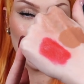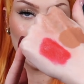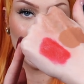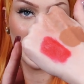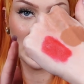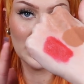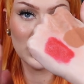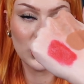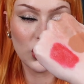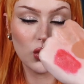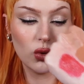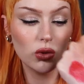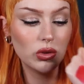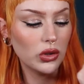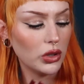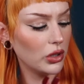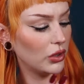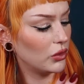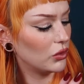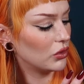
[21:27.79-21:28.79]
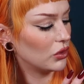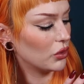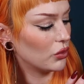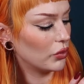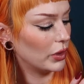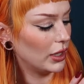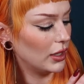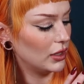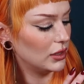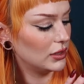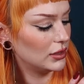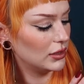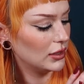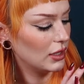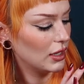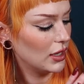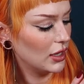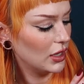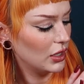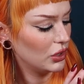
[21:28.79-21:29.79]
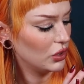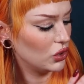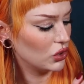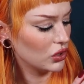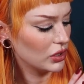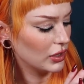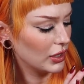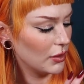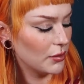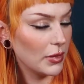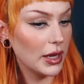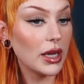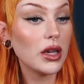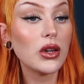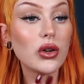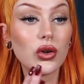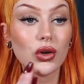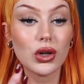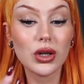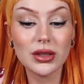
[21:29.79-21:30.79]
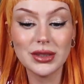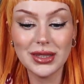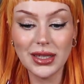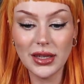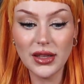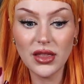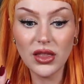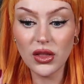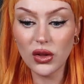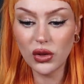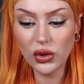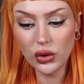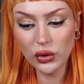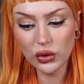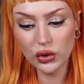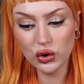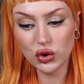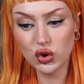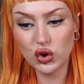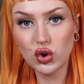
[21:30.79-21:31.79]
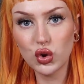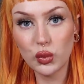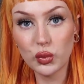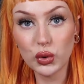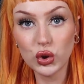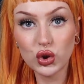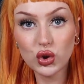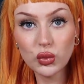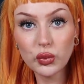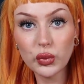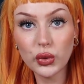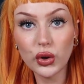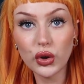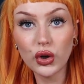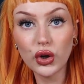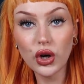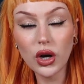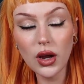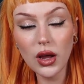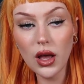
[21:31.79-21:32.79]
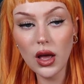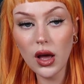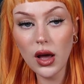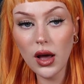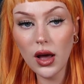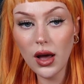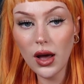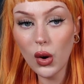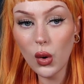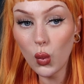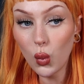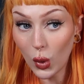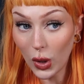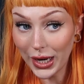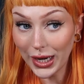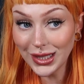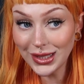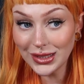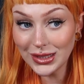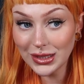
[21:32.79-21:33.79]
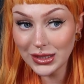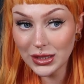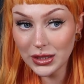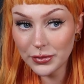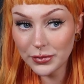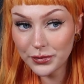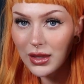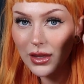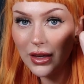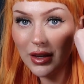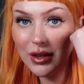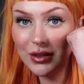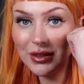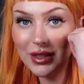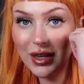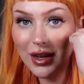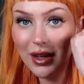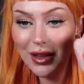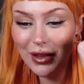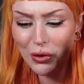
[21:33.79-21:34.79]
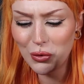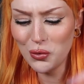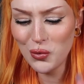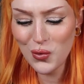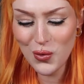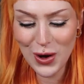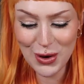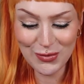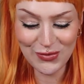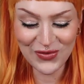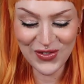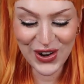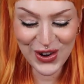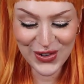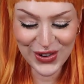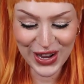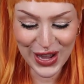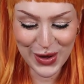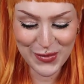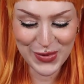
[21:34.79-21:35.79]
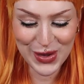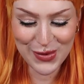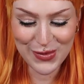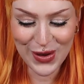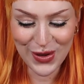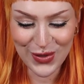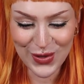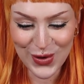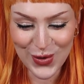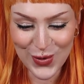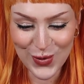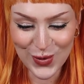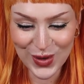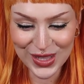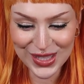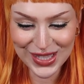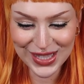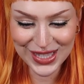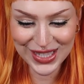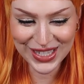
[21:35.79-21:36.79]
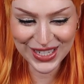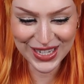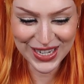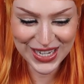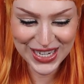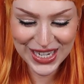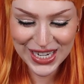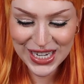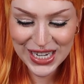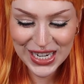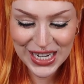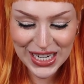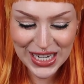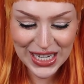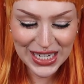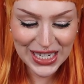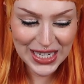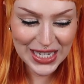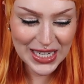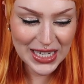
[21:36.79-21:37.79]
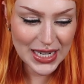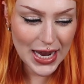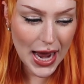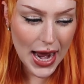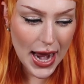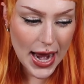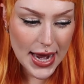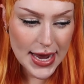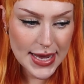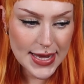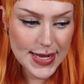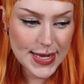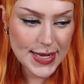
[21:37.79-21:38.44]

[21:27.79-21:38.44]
These cool toned reds usually make your teeth look super, super white. Can you tell? Oh, I'm very happy about those. Yay!